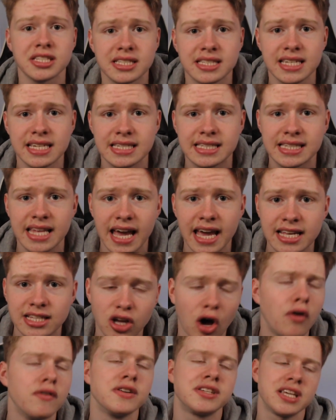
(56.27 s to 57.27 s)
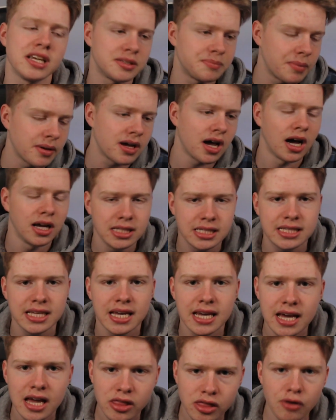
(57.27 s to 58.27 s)
these days. Obviously, it's because
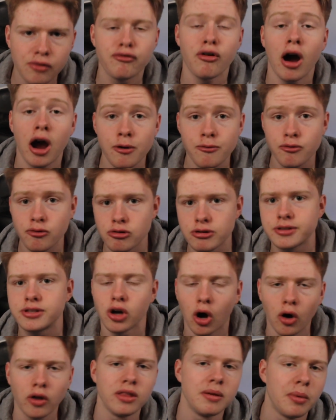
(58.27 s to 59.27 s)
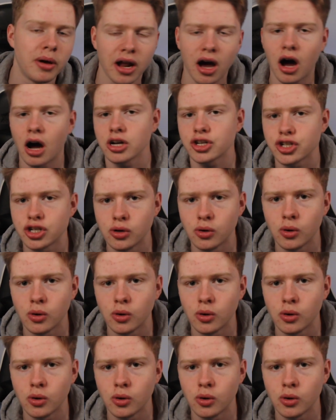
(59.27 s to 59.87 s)
the rivalry with Tottenham and Arsenal.